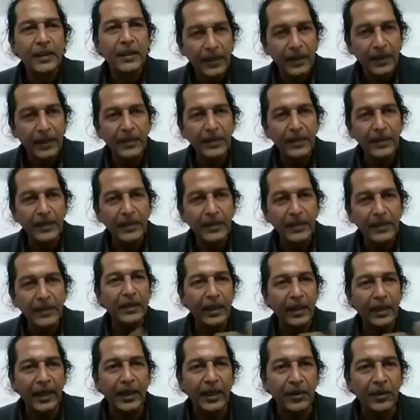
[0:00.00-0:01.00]
These are the
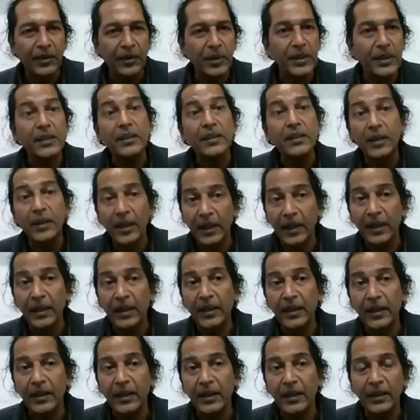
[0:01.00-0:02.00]
kind of spaces. And
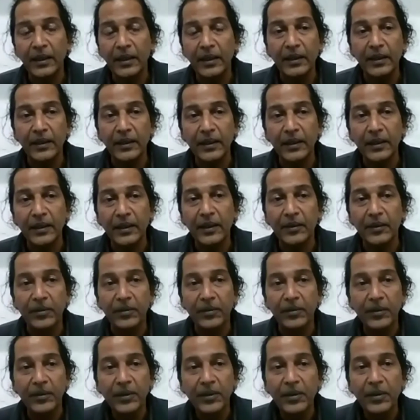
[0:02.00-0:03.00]
in a
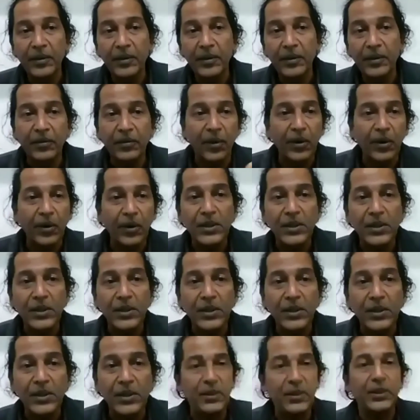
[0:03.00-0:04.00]
forest
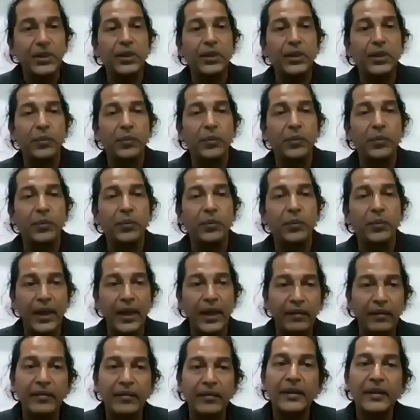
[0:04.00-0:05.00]
terminology, you may have
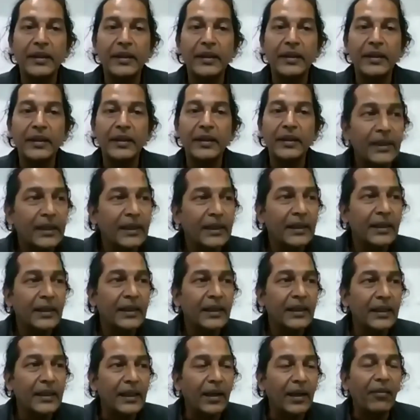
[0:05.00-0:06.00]

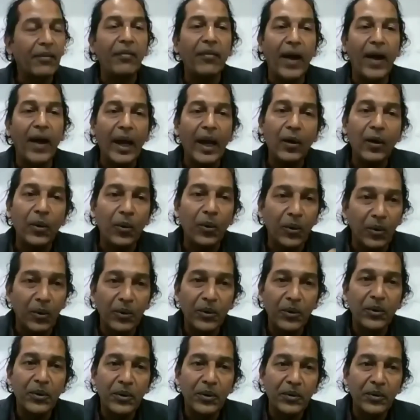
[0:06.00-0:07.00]
a fallow,
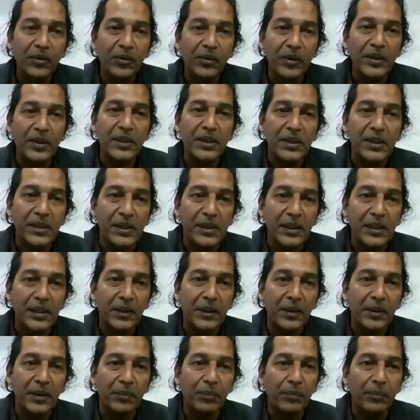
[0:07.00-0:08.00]
which is
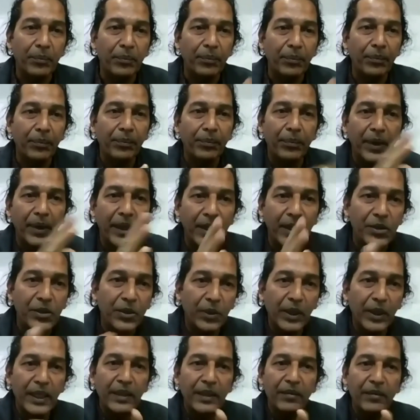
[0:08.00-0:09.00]
a place you
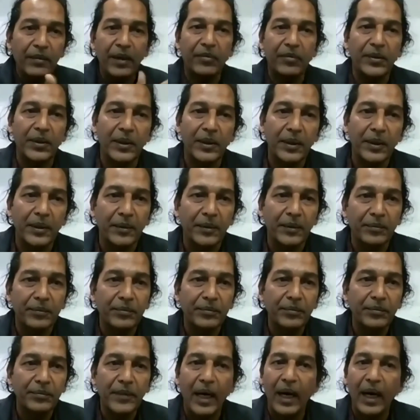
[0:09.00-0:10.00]
leave after a
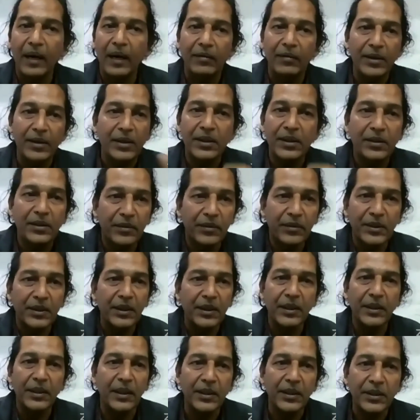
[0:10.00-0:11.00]
harvest, which
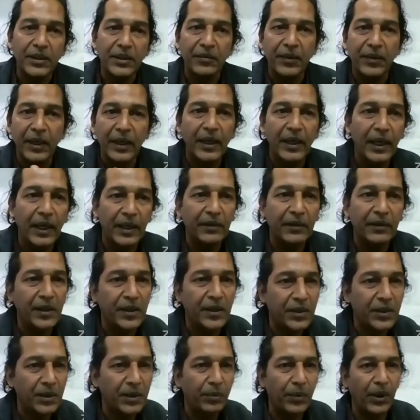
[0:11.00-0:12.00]
in a shifting
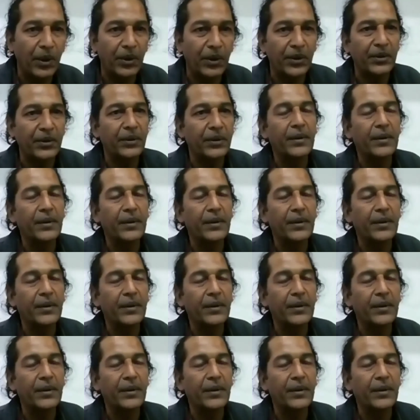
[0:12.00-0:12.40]
cultivation plot.